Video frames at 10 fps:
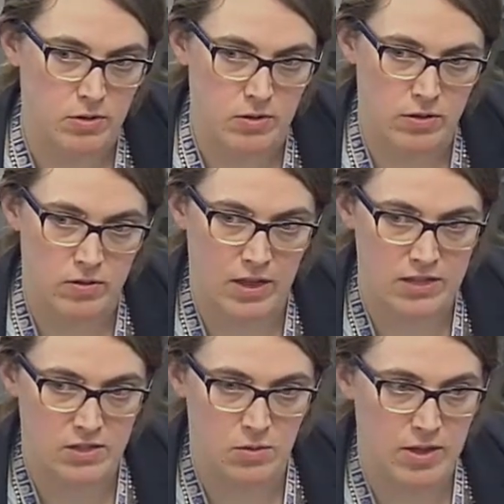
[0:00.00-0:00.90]

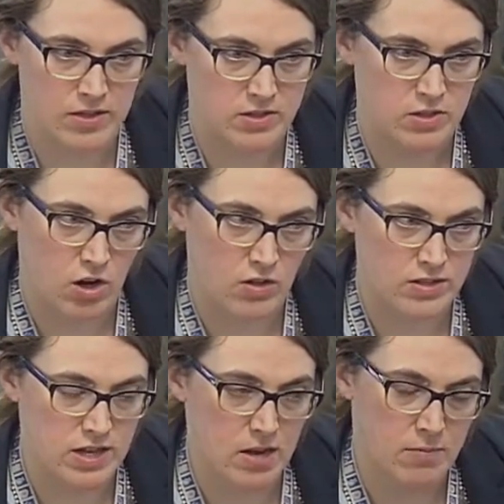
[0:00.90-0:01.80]
That's the way this is
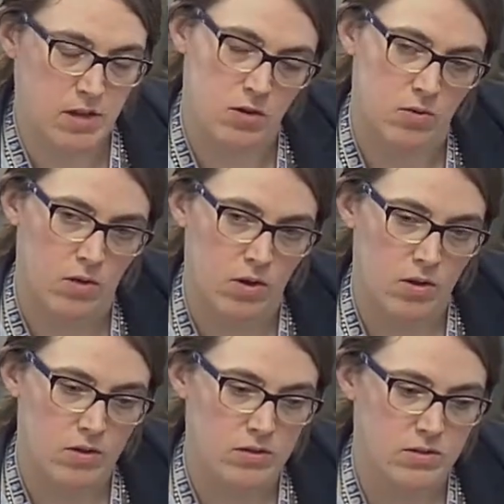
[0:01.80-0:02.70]
currently set up, that you
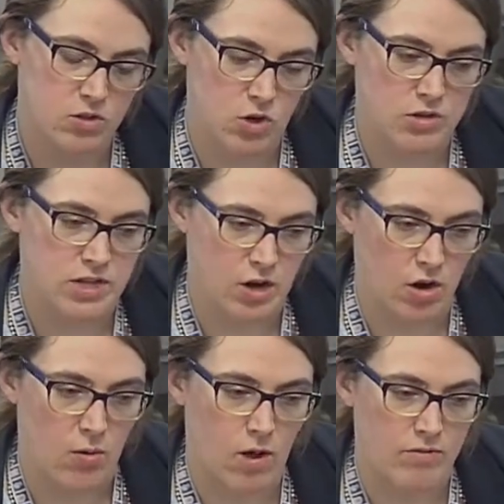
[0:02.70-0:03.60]
show us that
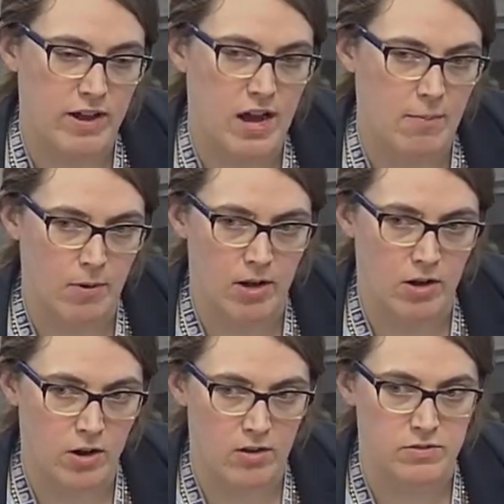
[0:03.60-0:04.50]
you're a qualified
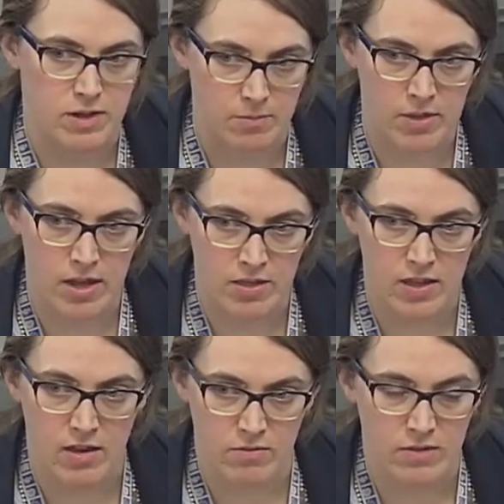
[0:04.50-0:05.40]
operator of something
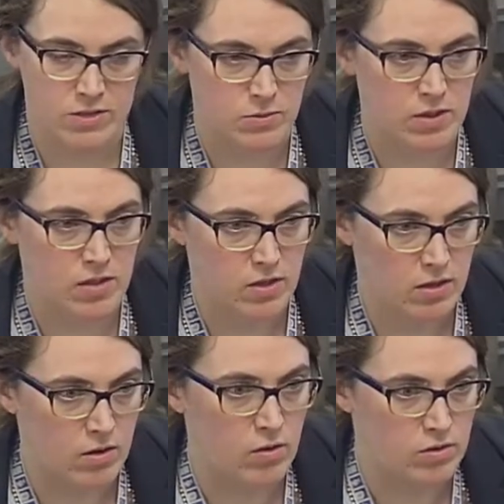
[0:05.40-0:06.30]
that fits within
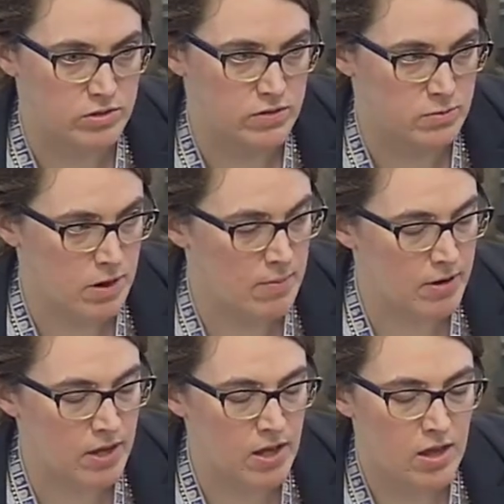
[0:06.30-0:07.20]
the goals of this
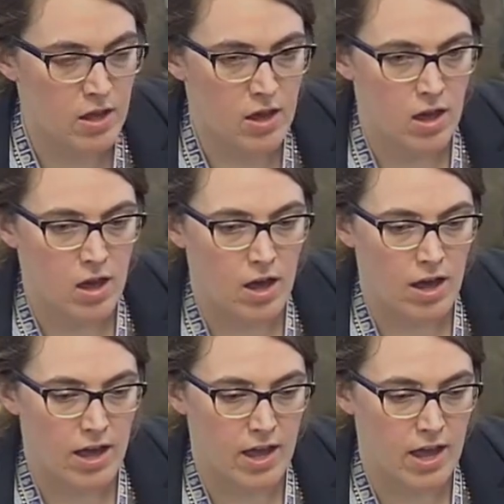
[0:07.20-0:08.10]
property,
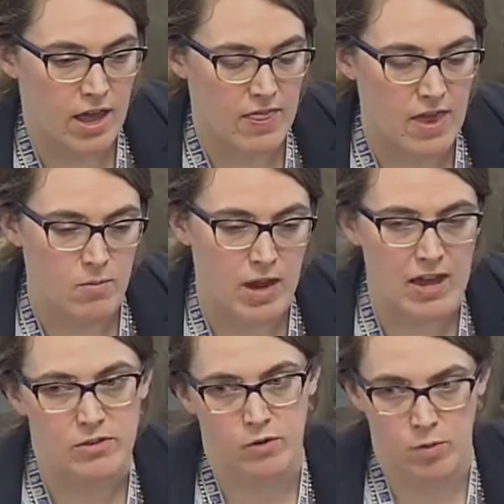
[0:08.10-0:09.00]
and then we
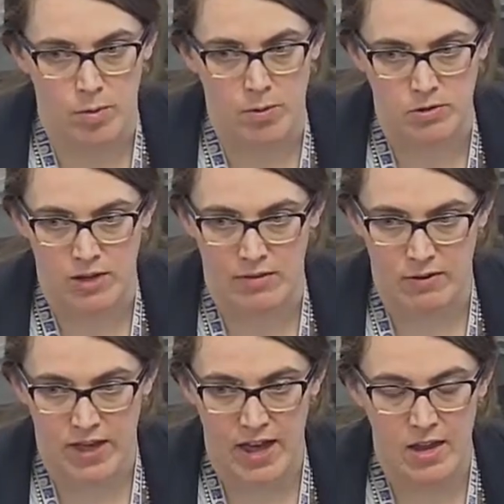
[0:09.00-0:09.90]
ask for a proposal
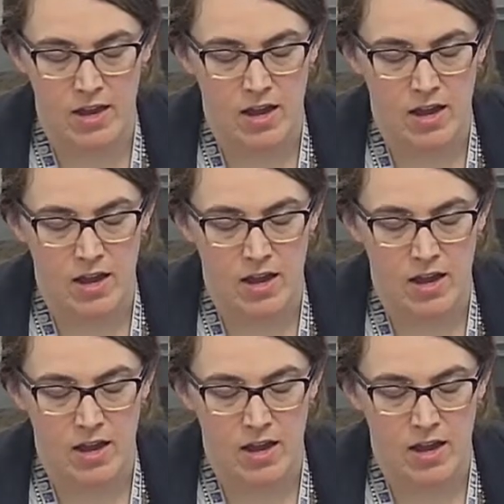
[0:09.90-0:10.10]
after that.